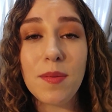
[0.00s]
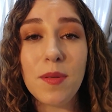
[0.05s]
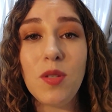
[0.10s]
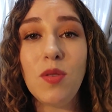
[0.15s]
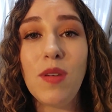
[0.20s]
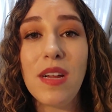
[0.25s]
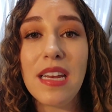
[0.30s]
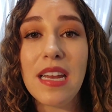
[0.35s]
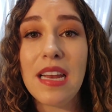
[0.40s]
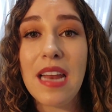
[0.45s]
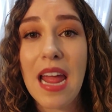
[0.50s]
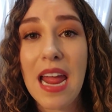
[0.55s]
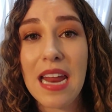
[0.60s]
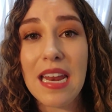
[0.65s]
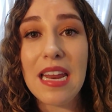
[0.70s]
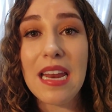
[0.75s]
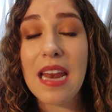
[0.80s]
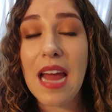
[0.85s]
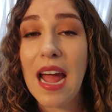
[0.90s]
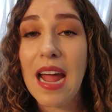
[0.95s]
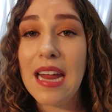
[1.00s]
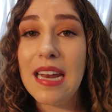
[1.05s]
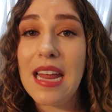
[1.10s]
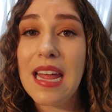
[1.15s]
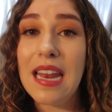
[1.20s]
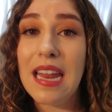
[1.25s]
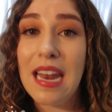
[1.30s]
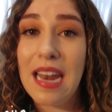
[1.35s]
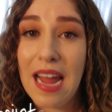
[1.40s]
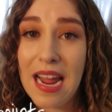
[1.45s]
between an 89
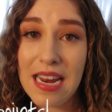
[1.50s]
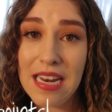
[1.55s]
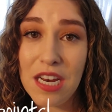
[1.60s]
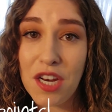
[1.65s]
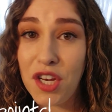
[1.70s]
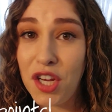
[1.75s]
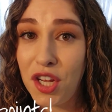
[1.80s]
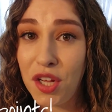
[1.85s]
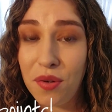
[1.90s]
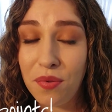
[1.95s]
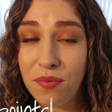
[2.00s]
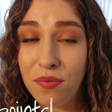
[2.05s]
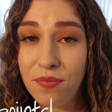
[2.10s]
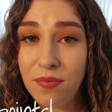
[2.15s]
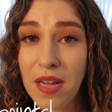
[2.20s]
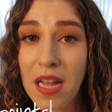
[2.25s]
and a 92.